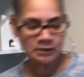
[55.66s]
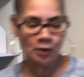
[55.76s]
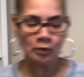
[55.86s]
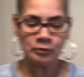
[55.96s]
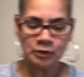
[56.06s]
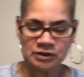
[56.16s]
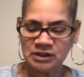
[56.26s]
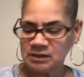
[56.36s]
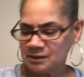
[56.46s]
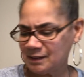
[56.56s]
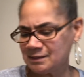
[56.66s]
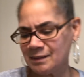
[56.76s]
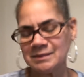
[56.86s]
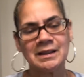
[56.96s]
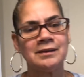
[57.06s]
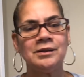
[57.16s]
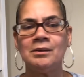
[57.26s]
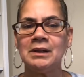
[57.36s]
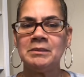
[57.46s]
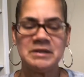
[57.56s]
in Home Goods yesterday because I was like, you know
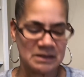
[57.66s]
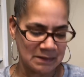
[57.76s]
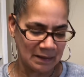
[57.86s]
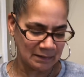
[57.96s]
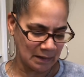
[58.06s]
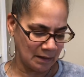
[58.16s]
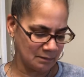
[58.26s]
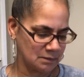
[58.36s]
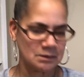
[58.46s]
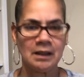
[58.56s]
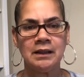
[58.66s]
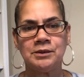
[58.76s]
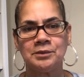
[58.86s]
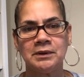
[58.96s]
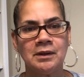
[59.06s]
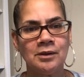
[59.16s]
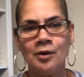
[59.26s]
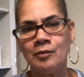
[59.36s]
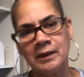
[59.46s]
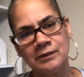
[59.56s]
what? Let me just get out the house. I ain't doing nothing.
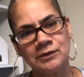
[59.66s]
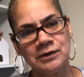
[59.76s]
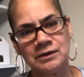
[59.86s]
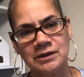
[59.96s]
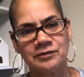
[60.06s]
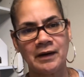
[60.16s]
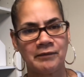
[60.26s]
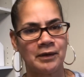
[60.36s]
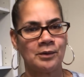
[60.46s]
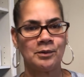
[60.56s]
Home Goods is right around the